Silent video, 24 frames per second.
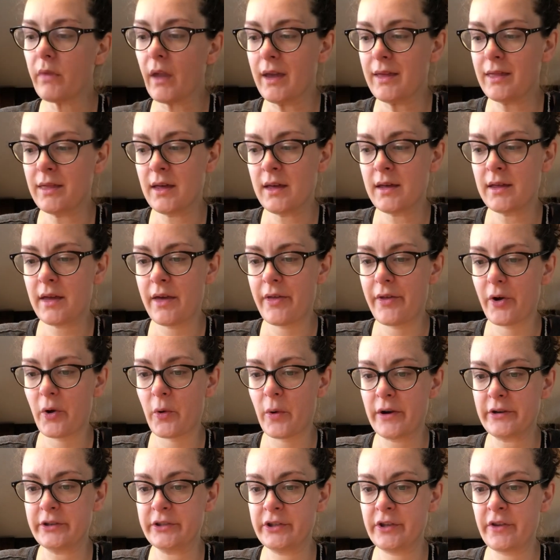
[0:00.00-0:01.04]
I think the other
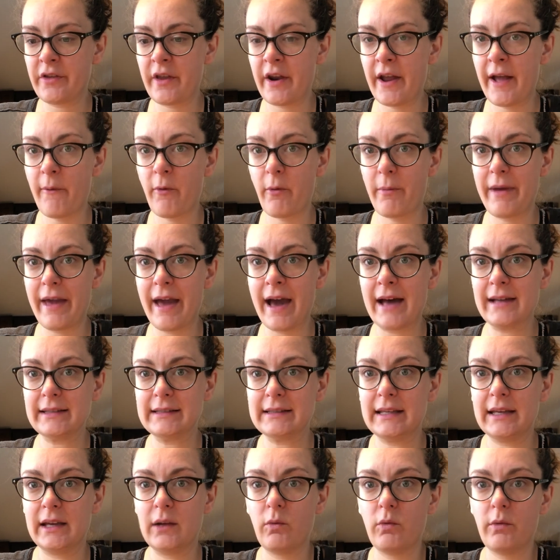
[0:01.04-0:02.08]
question that I will be
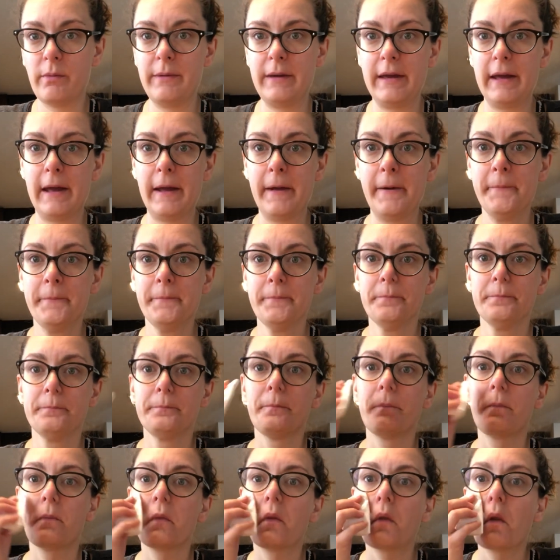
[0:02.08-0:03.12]
asking will be,
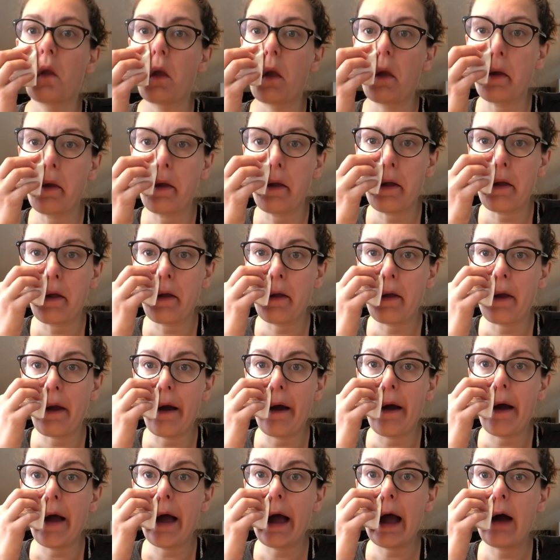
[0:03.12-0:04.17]

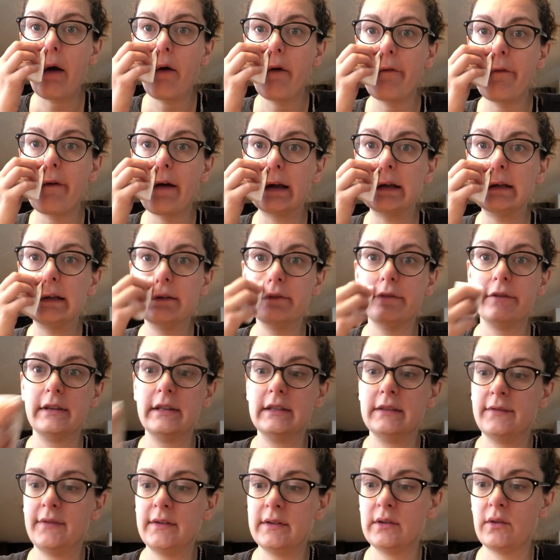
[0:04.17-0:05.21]
how effective
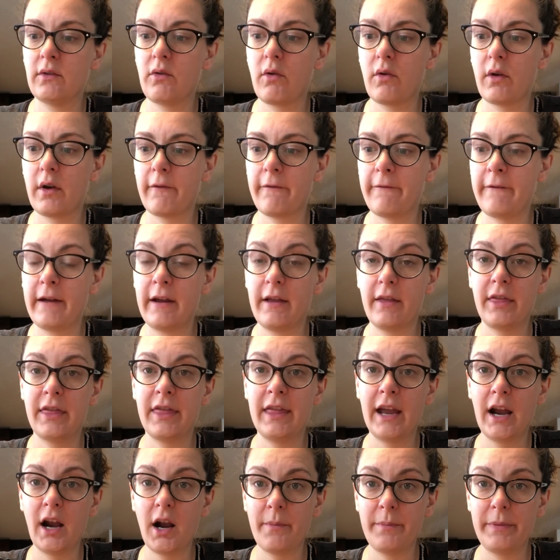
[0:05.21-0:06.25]
is physical
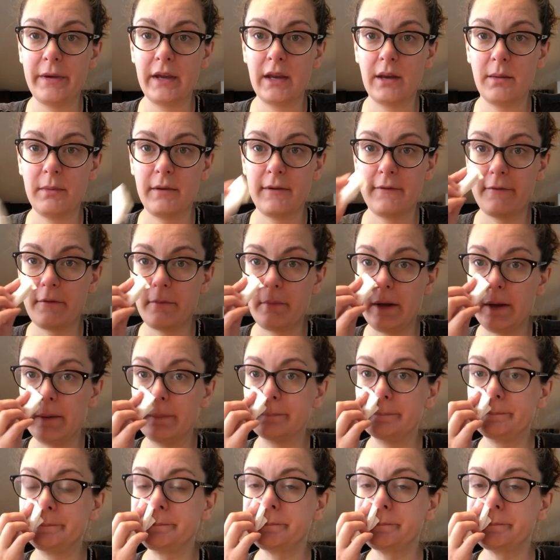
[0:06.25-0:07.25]
therapy going to be for me?